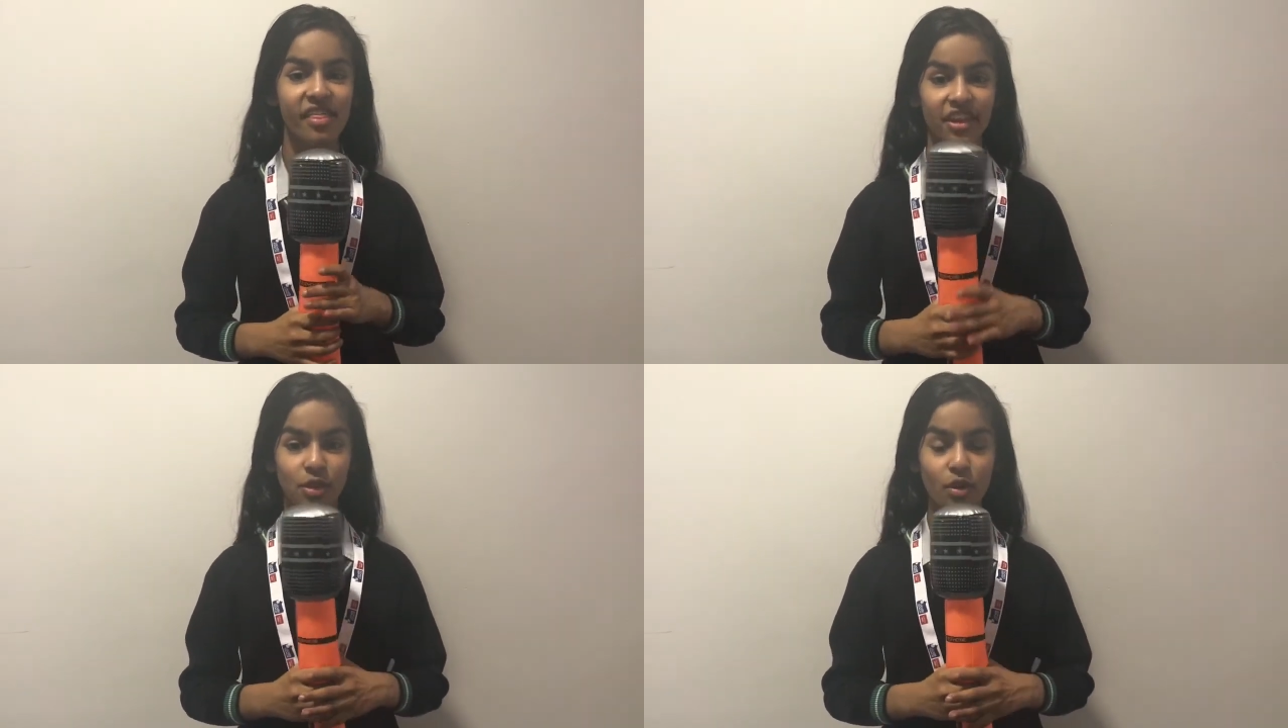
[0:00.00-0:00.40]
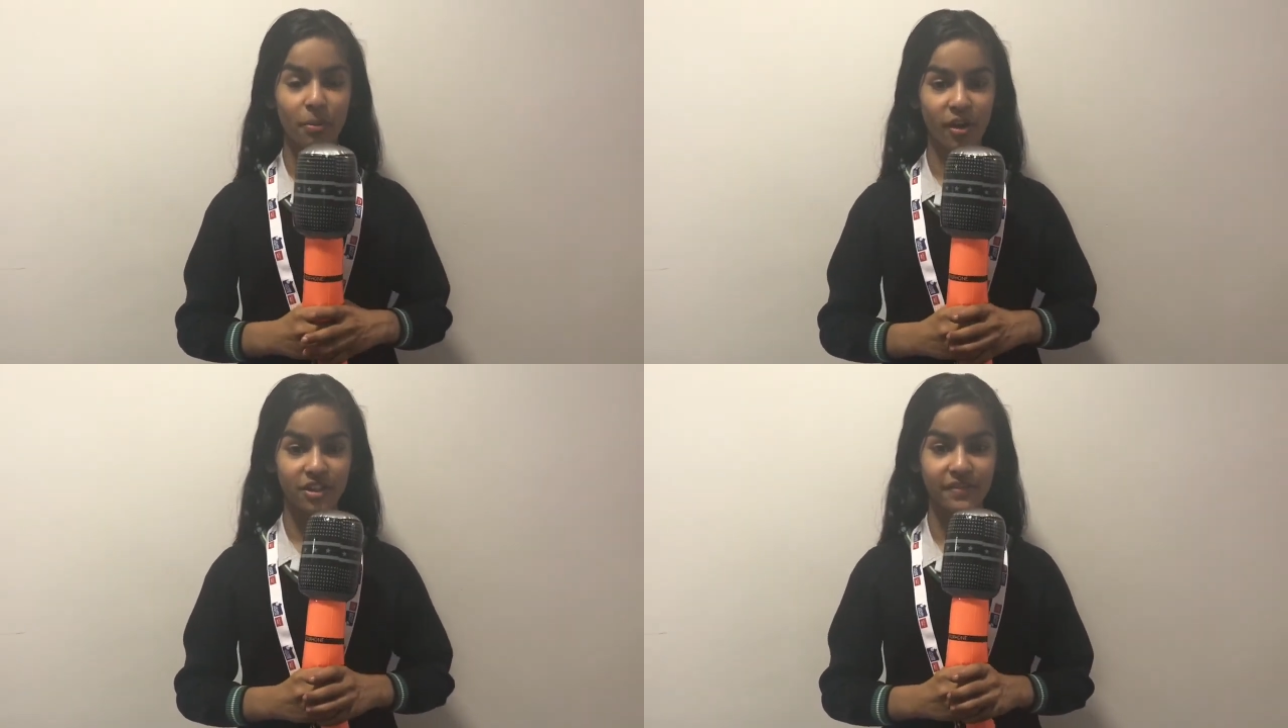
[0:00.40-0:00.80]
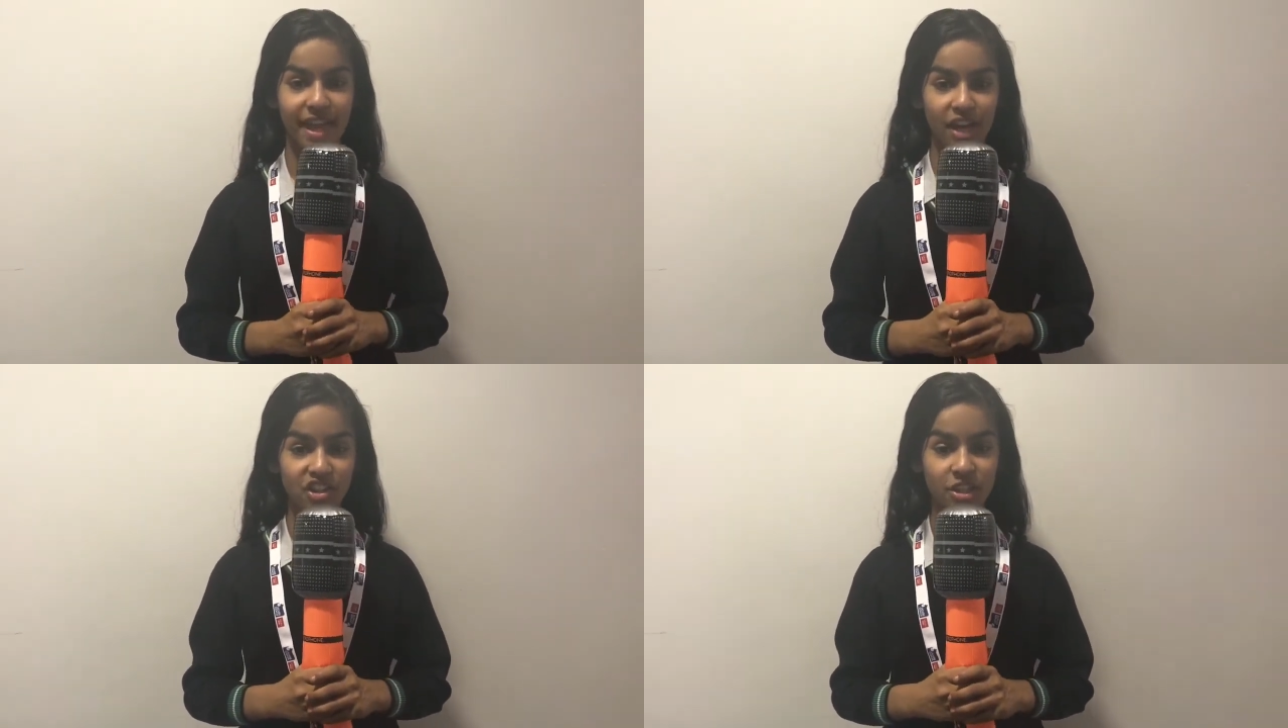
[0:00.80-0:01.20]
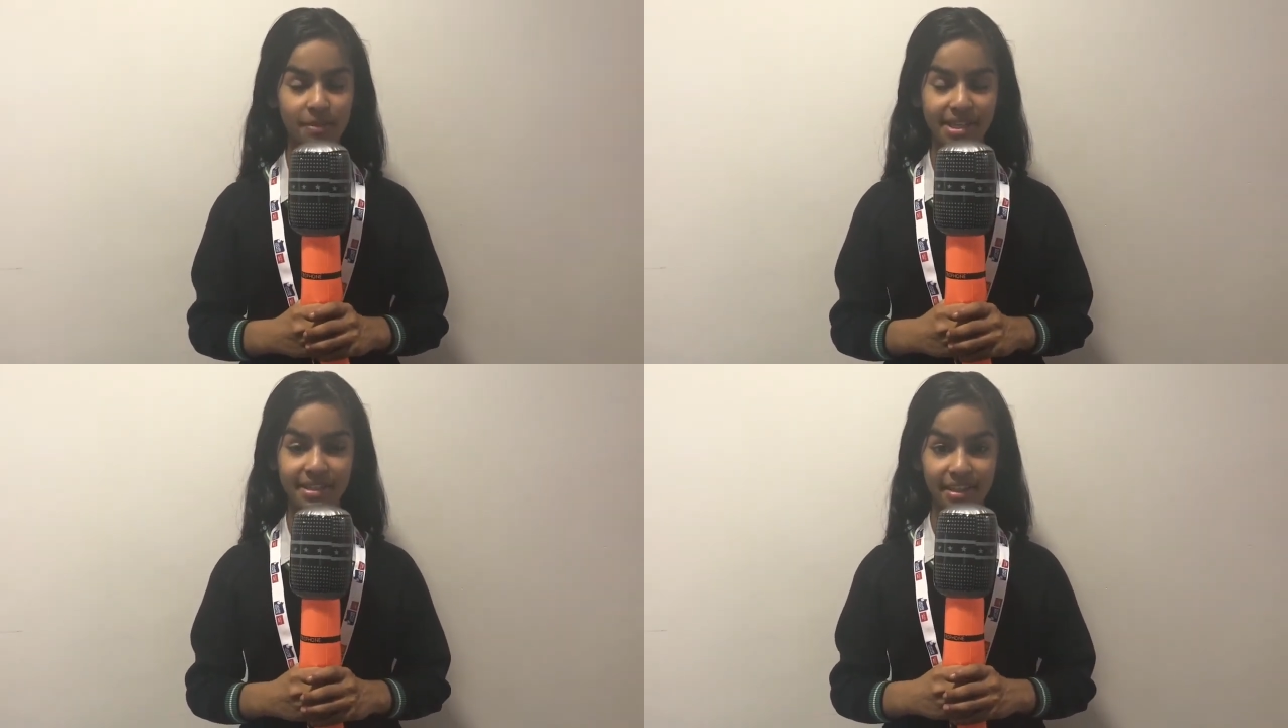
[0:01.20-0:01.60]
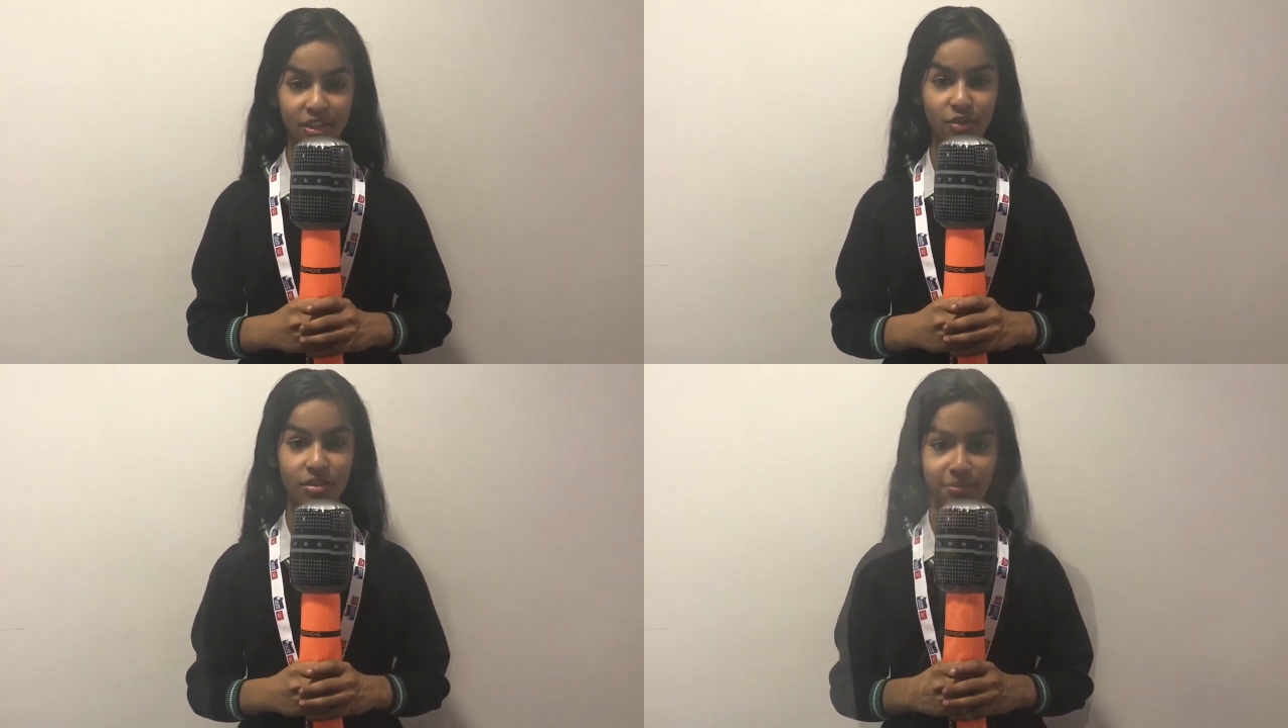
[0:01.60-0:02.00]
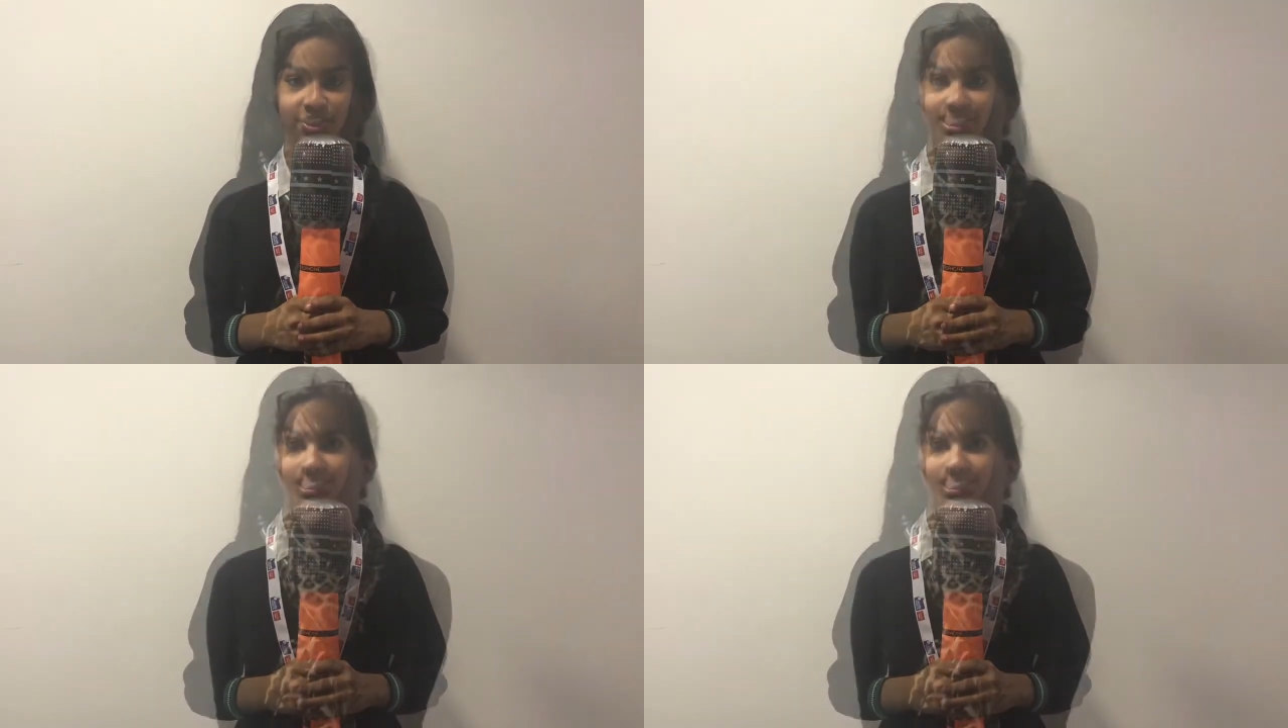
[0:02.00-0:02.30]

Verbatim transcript: that you are part of the LGBTQ community?